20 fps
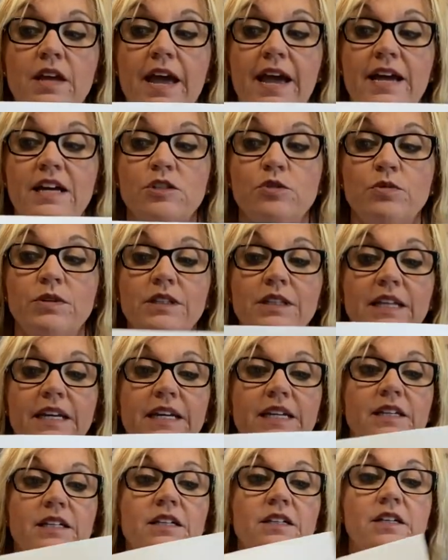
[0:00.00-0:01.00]
as
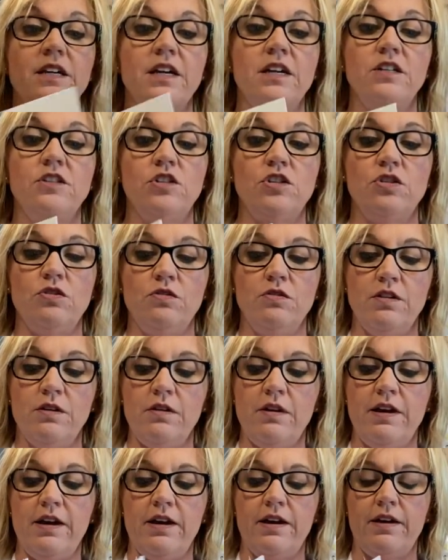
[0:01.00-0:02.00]
related to
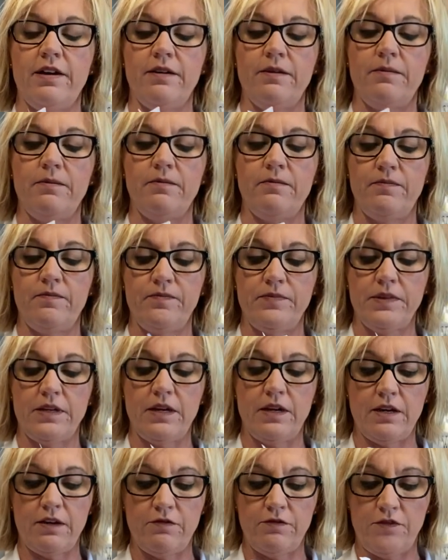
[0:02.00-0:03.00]
the
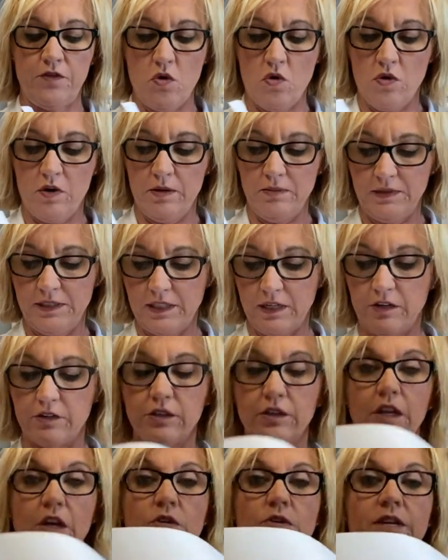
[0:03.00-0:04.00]
forms that are
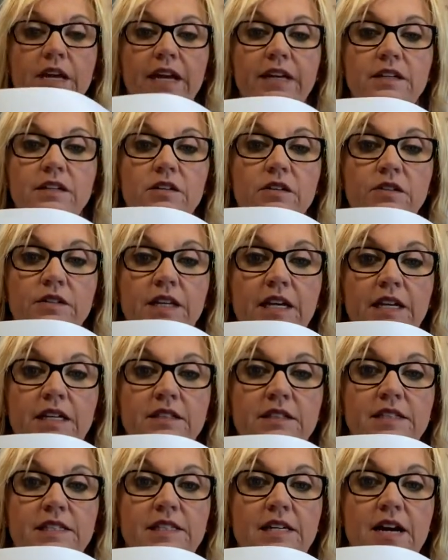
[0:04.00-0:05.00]
located on the
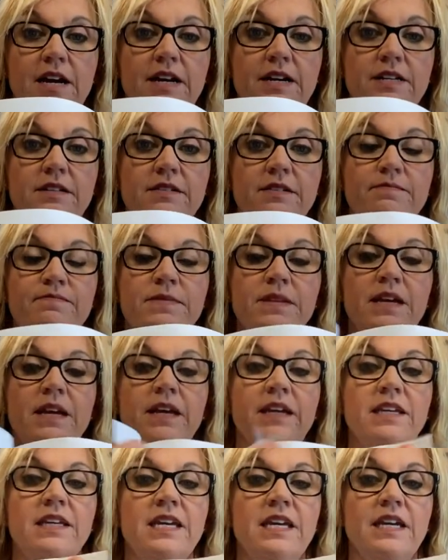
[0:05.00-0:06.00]
inside.
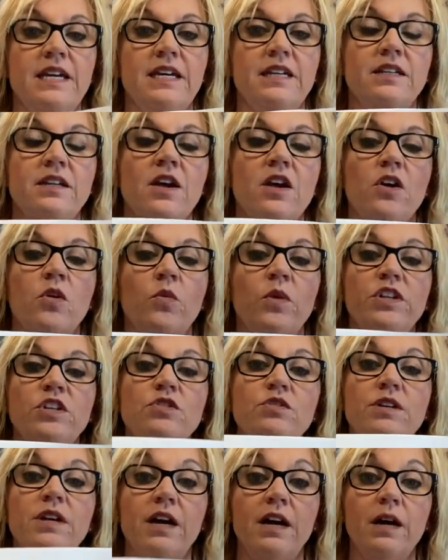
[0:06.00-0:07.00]
Again, when you
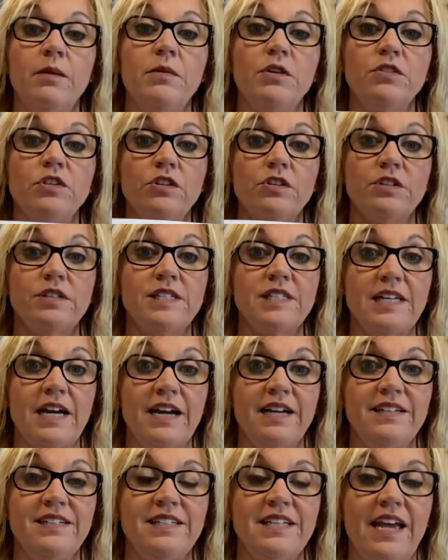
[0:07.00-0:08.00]
come on your
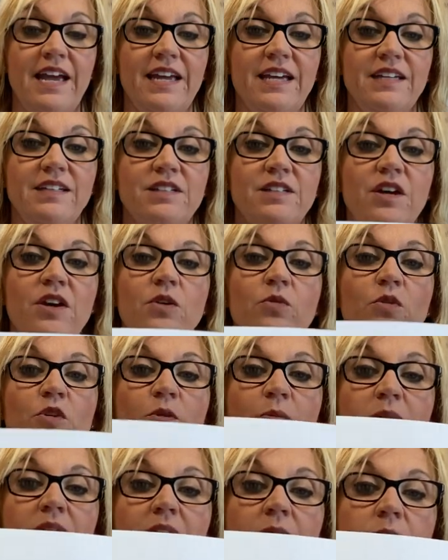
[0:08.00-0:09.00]
assigned date, we'll
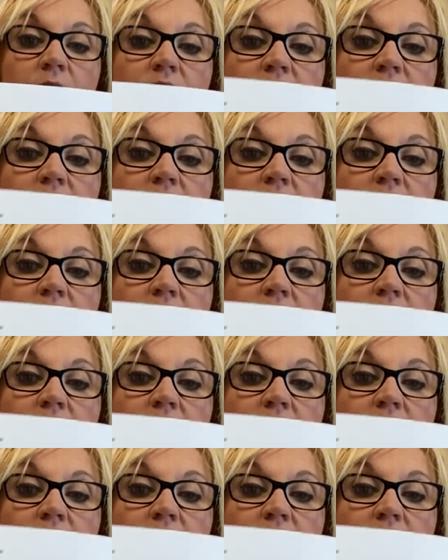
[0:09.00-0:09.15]
be able